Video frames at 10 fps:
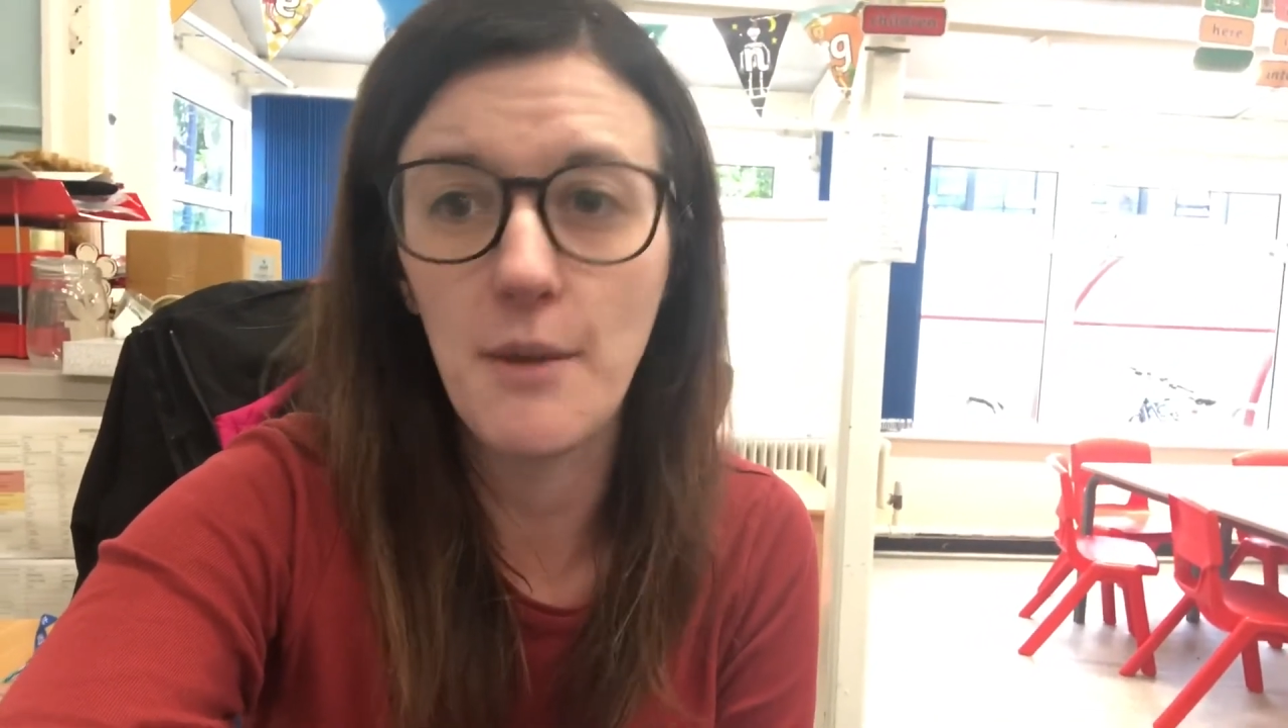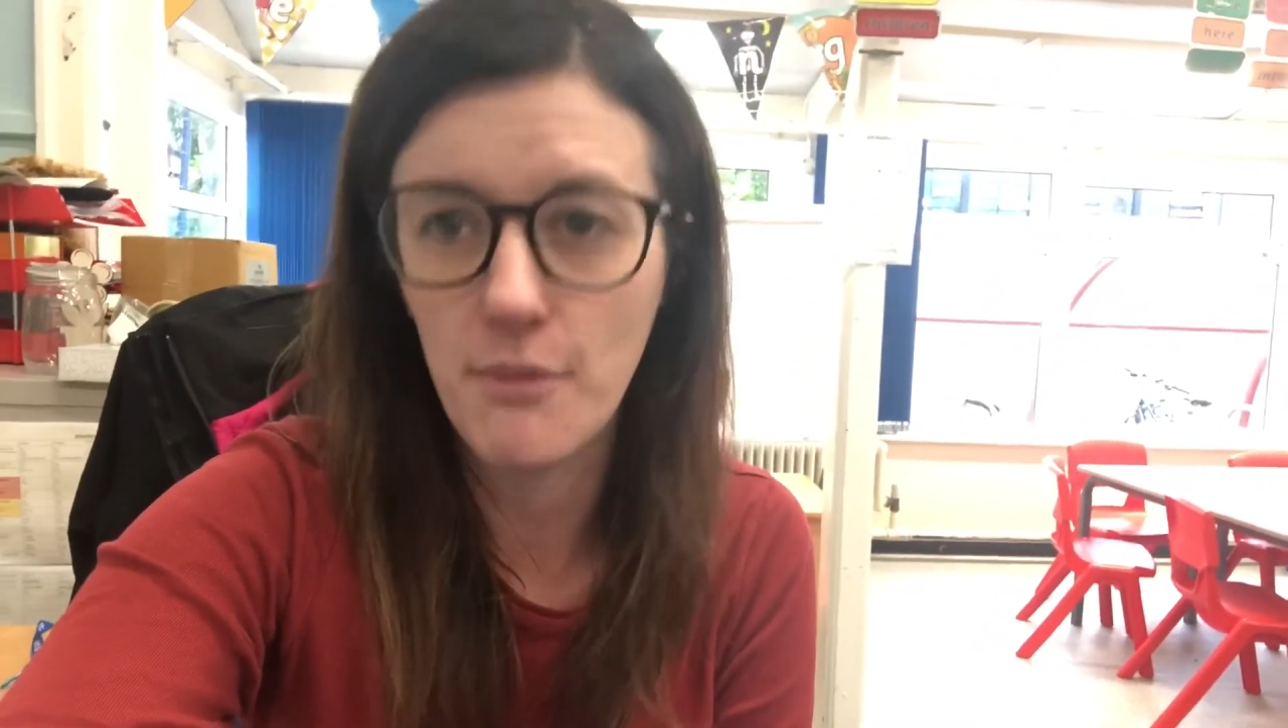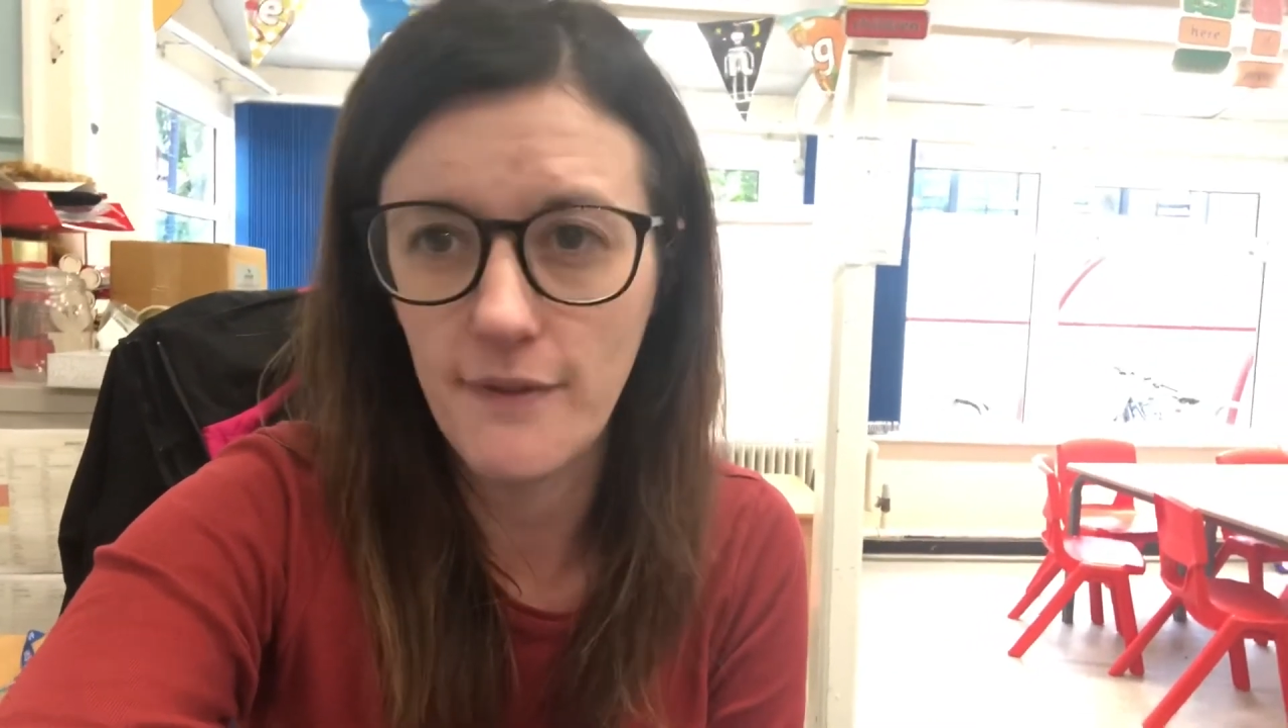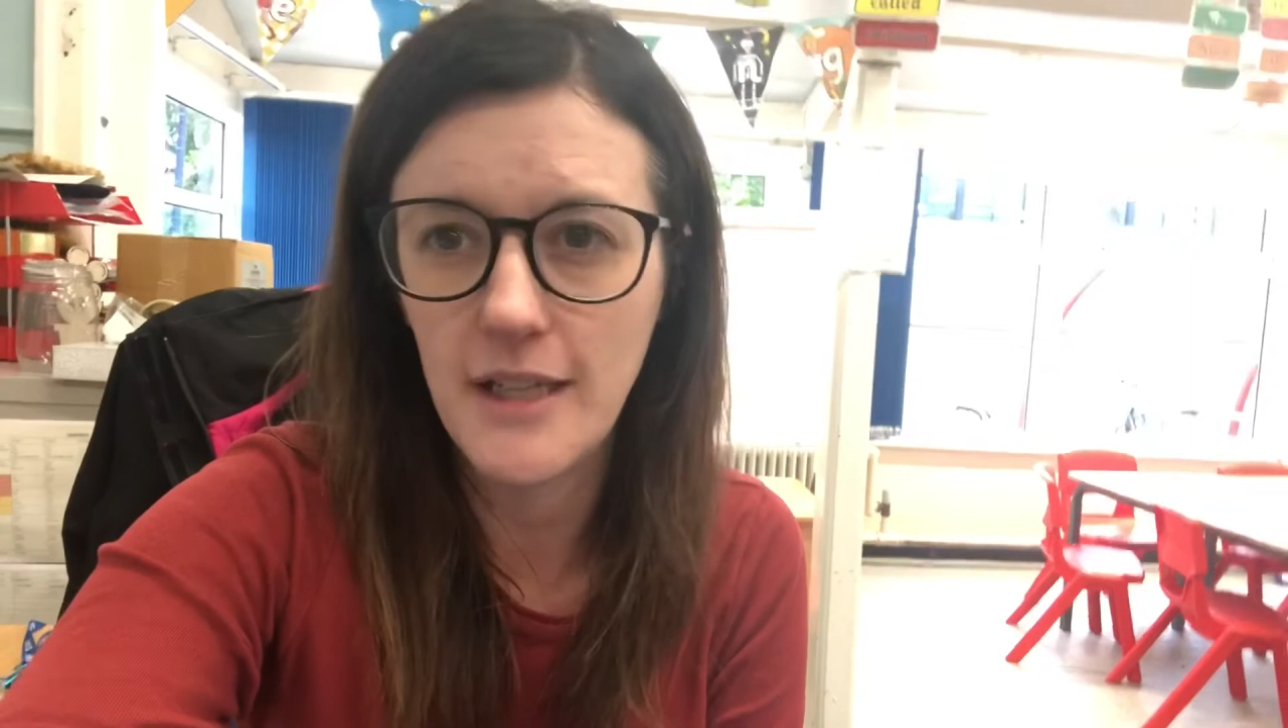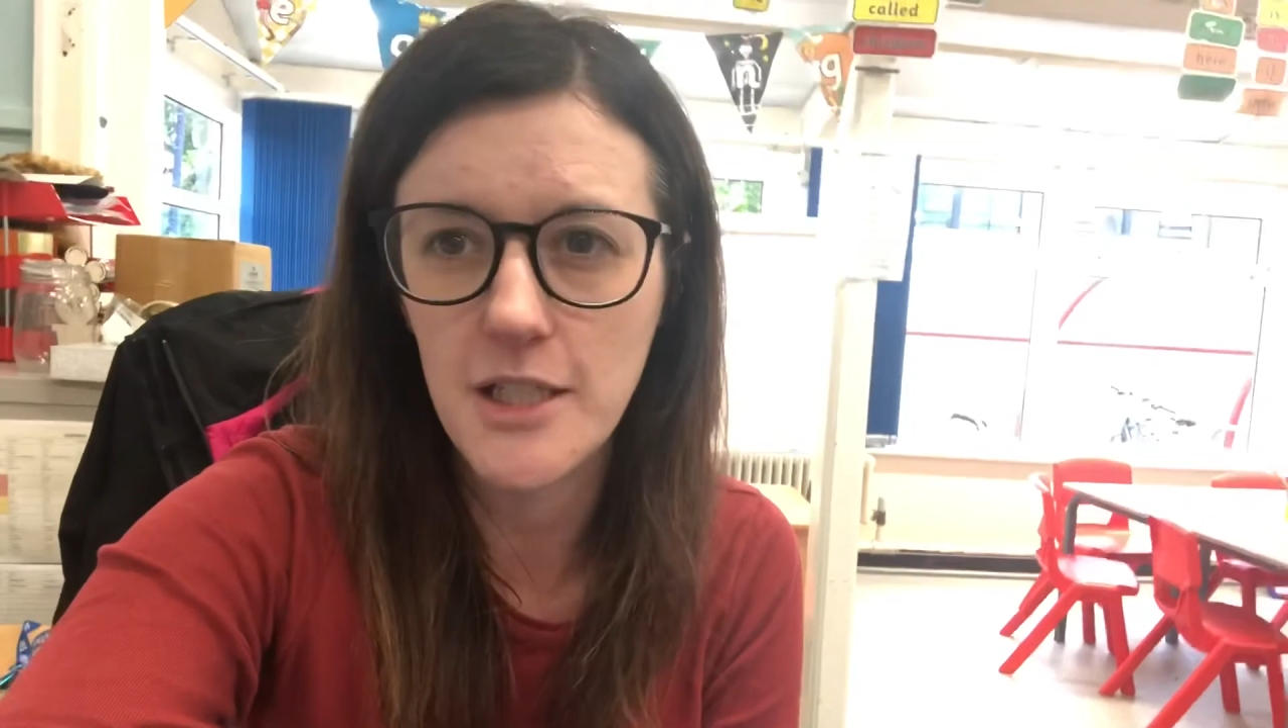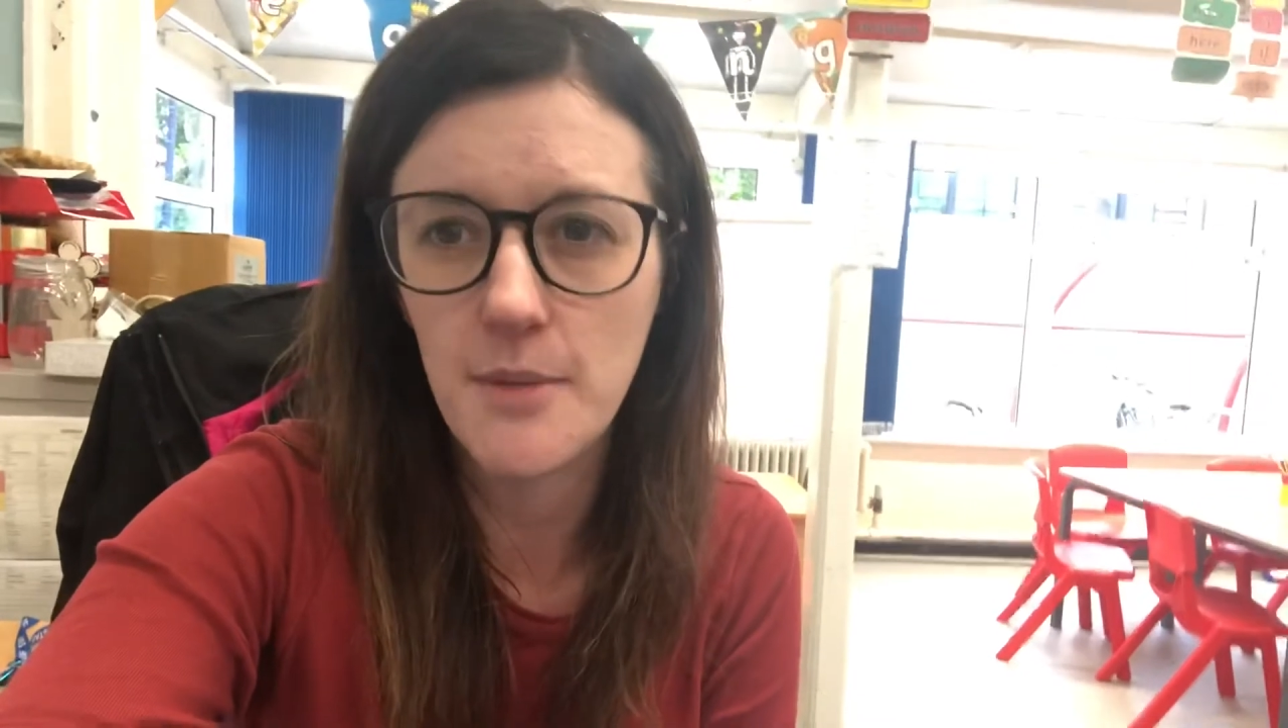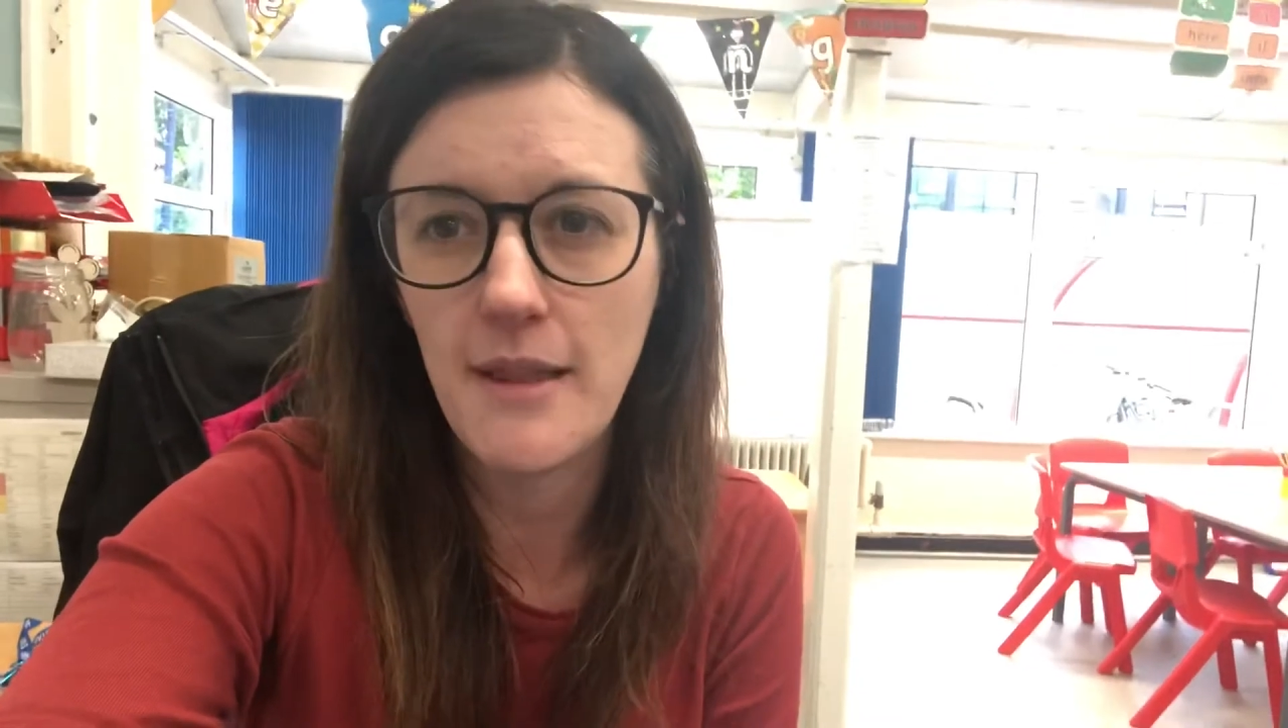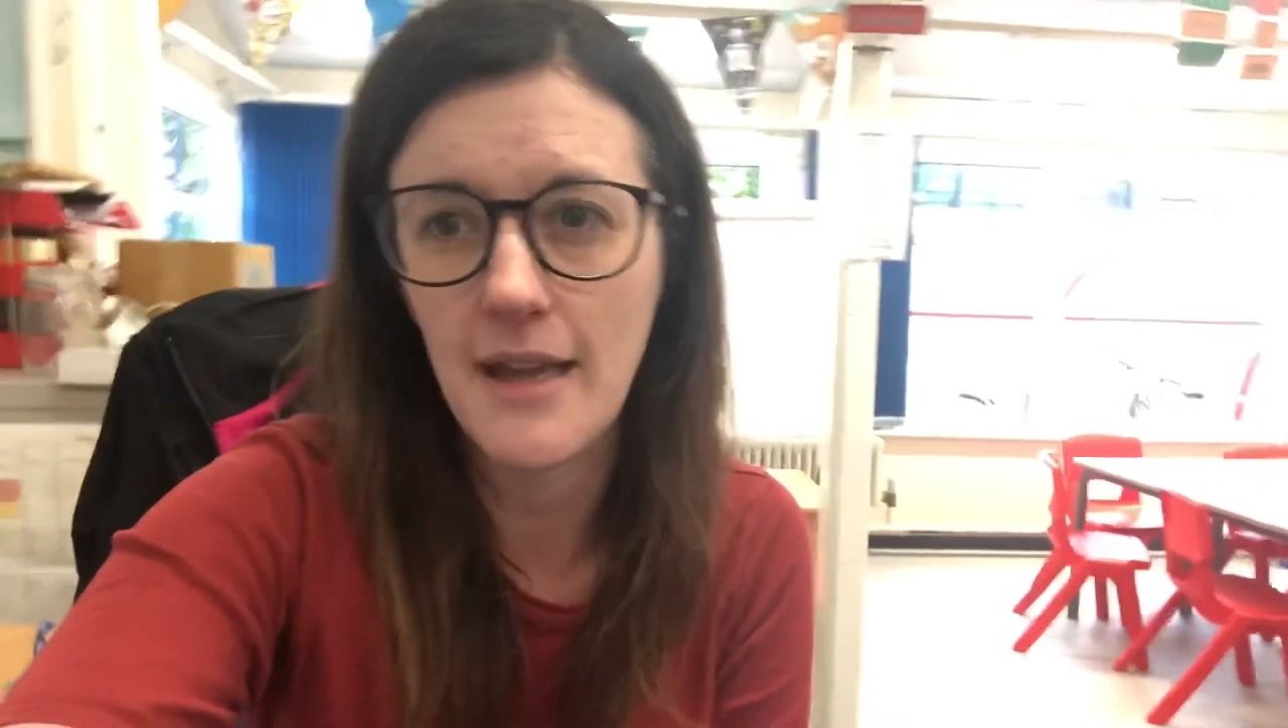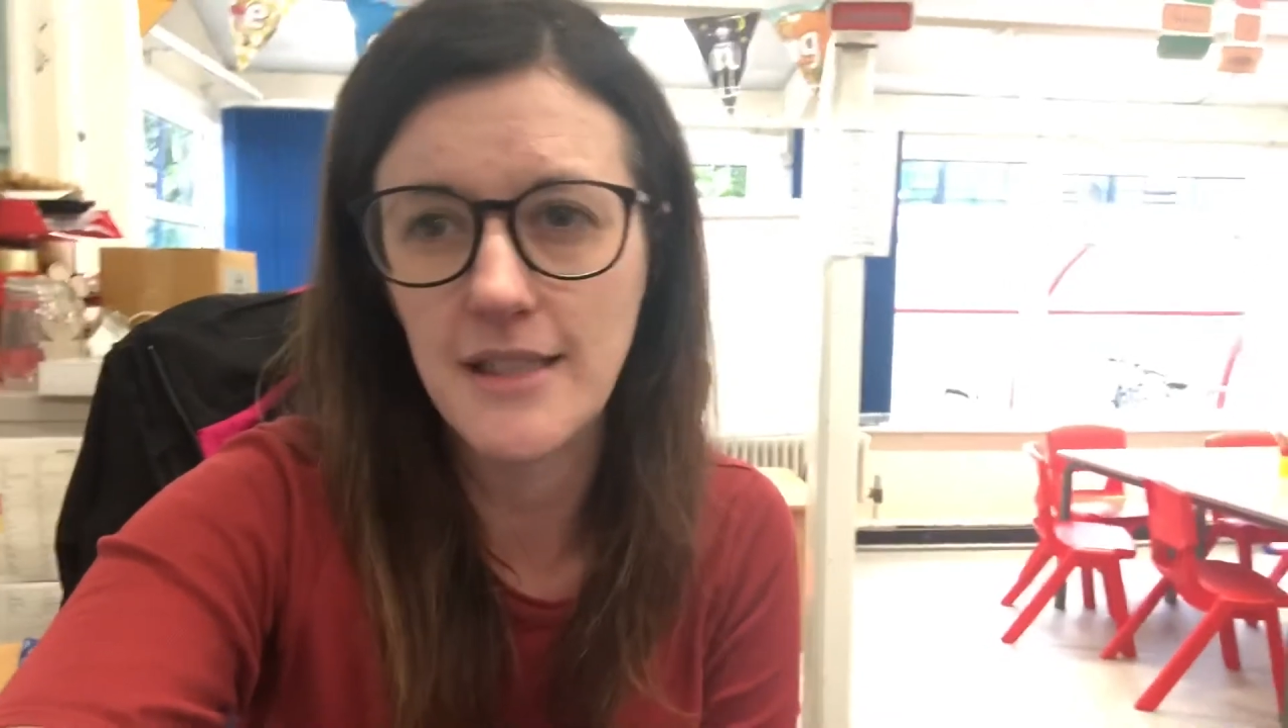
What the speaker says: privileged to be their